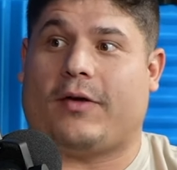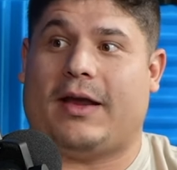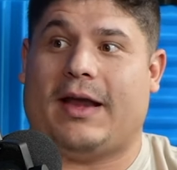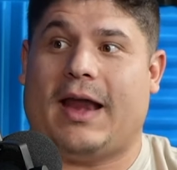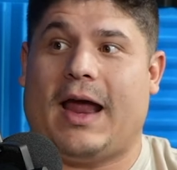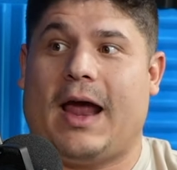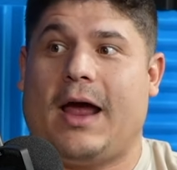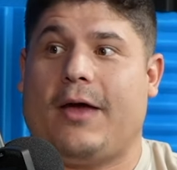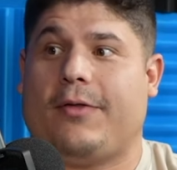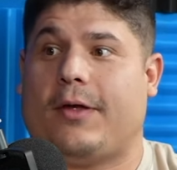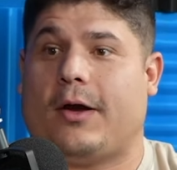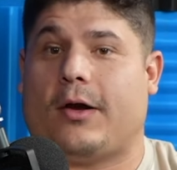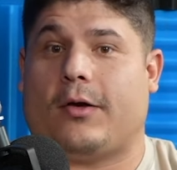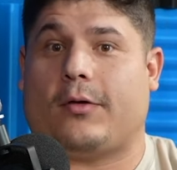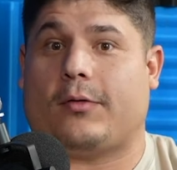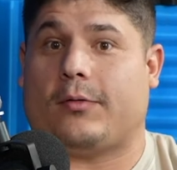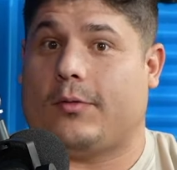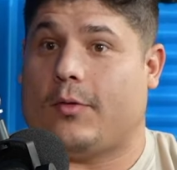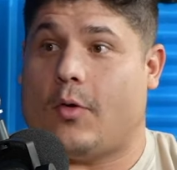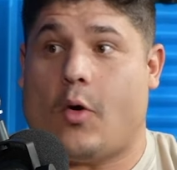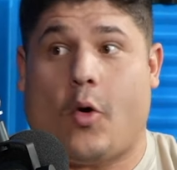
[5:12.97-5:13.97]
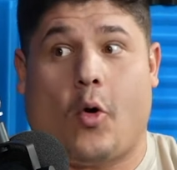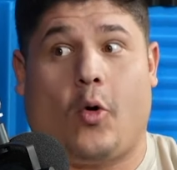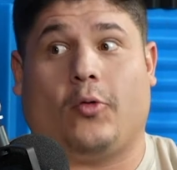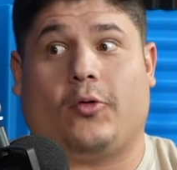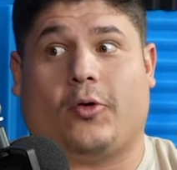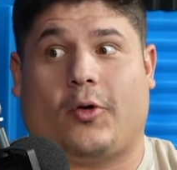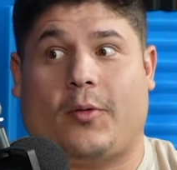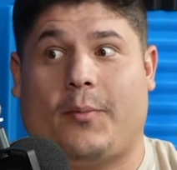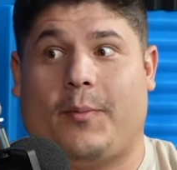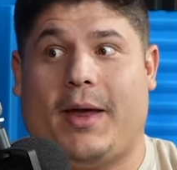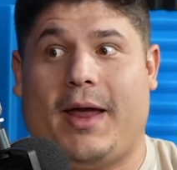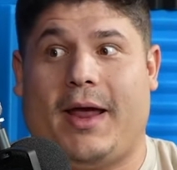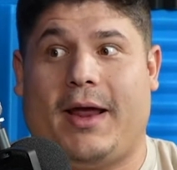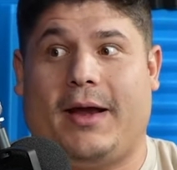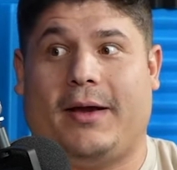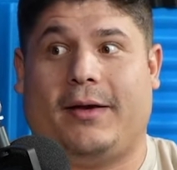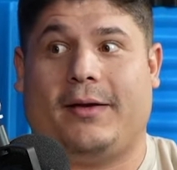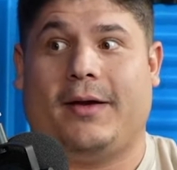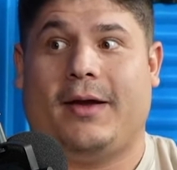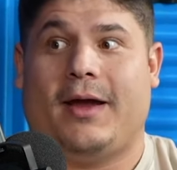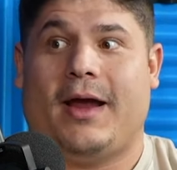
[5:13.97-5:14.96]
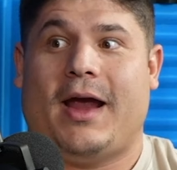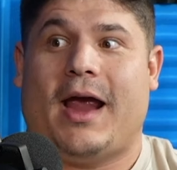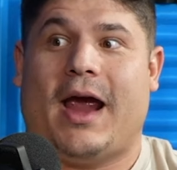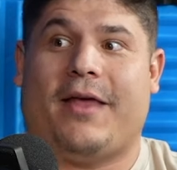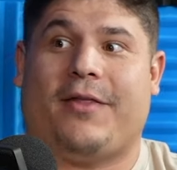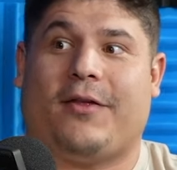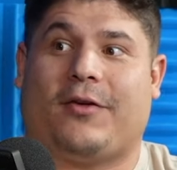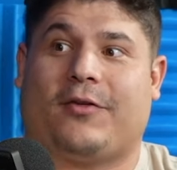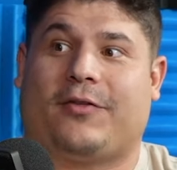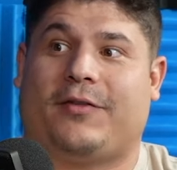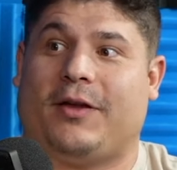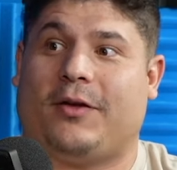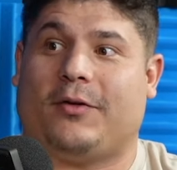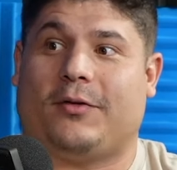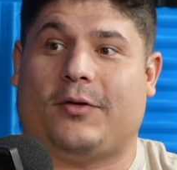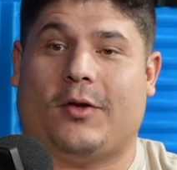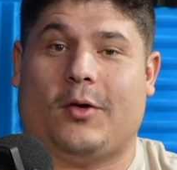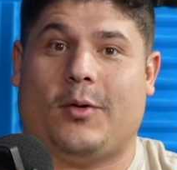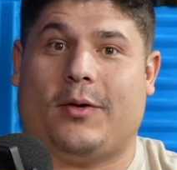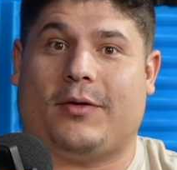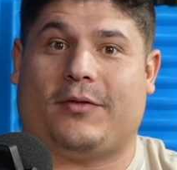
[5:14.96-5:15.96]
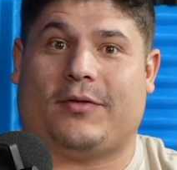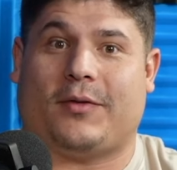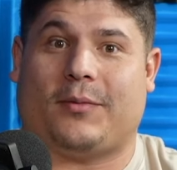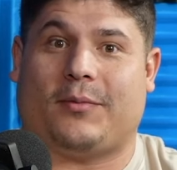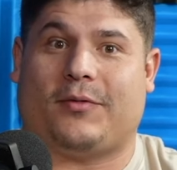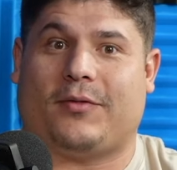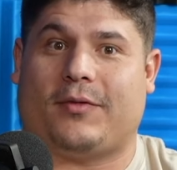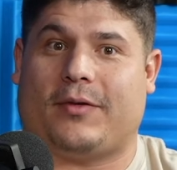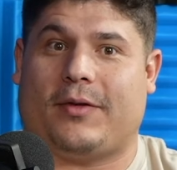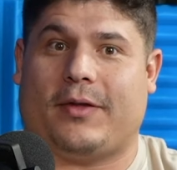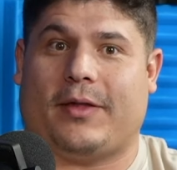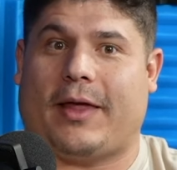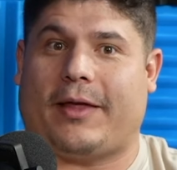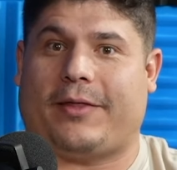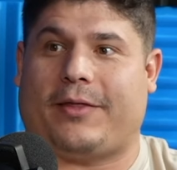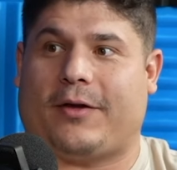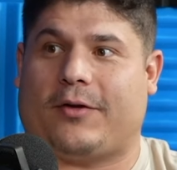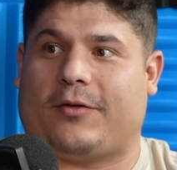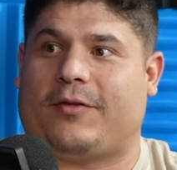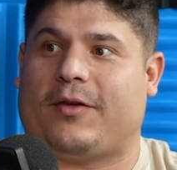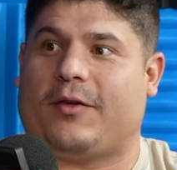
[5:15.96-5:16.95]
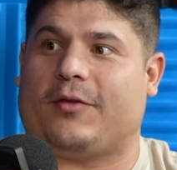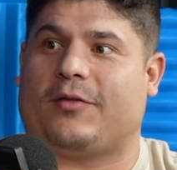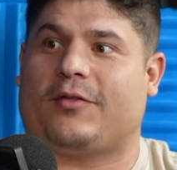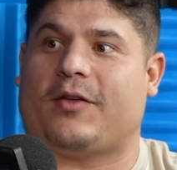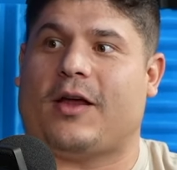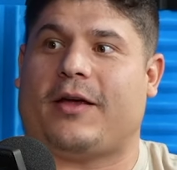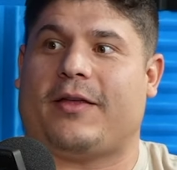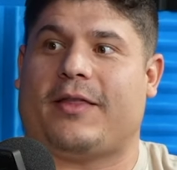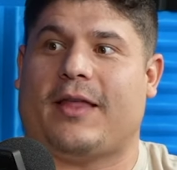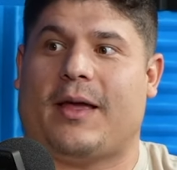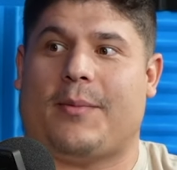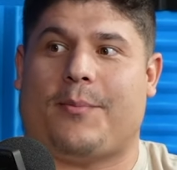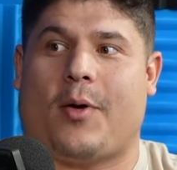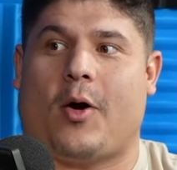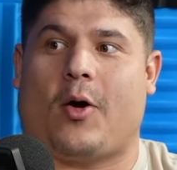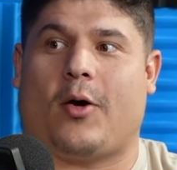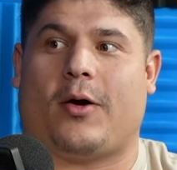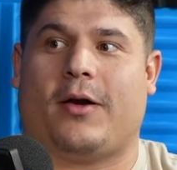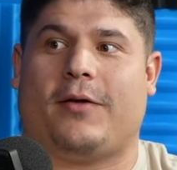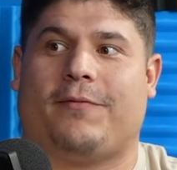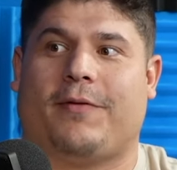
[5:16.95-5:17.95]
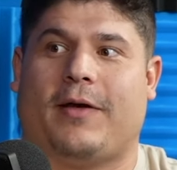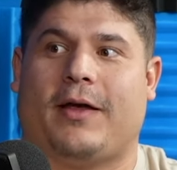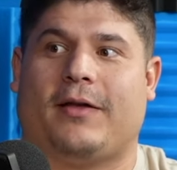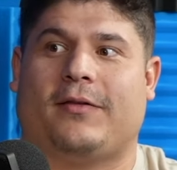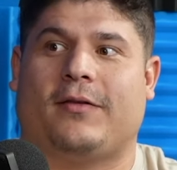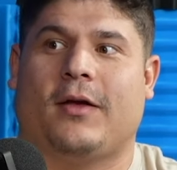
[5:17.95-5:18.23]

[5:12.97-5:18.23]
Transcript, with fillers: and now they're older men and they're still doing some like they're still stuck in that party phase.